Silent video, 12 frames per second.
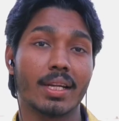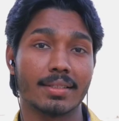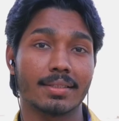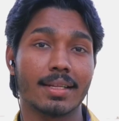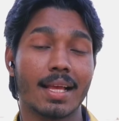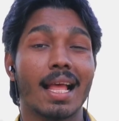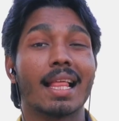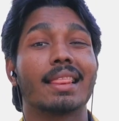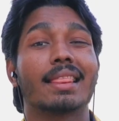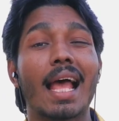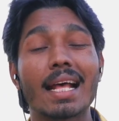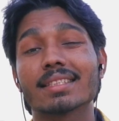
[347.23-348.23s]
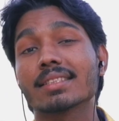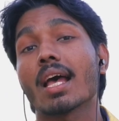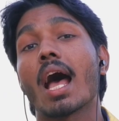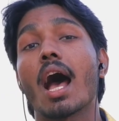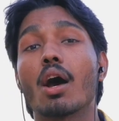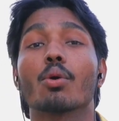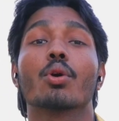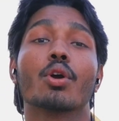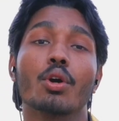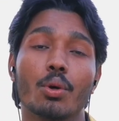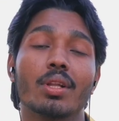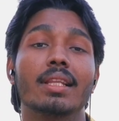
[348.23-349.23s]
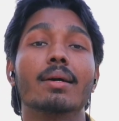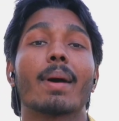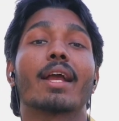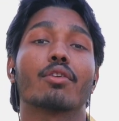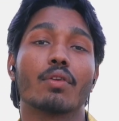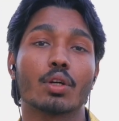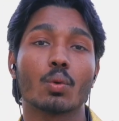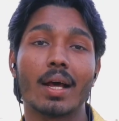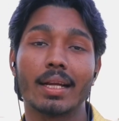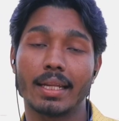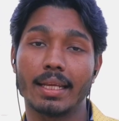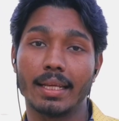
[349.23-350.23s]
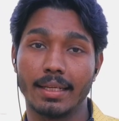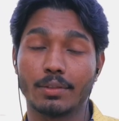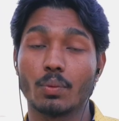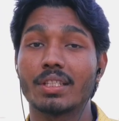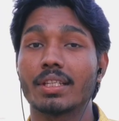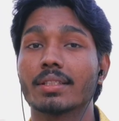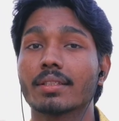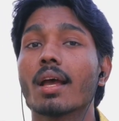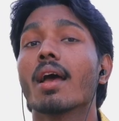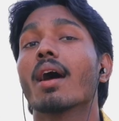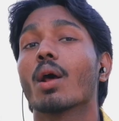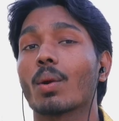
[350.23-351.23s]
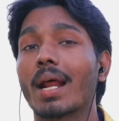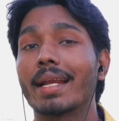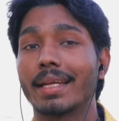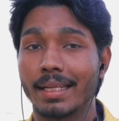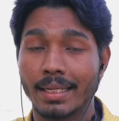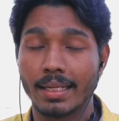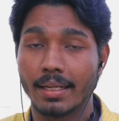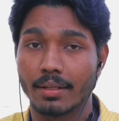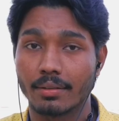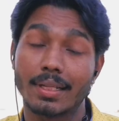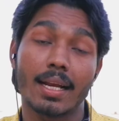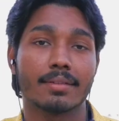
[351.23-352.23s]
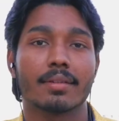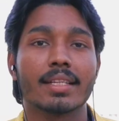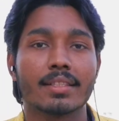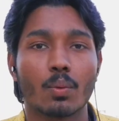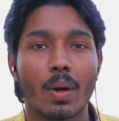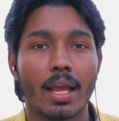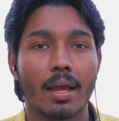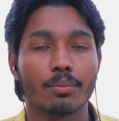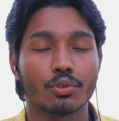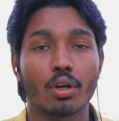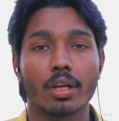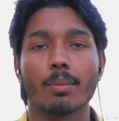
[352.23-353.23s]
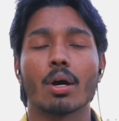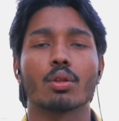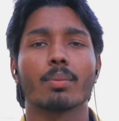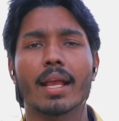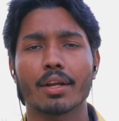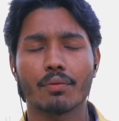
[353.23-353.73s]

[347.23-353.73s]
notice. That's how good the microphone quality is, which is right here. That is the reason why I'm talking about the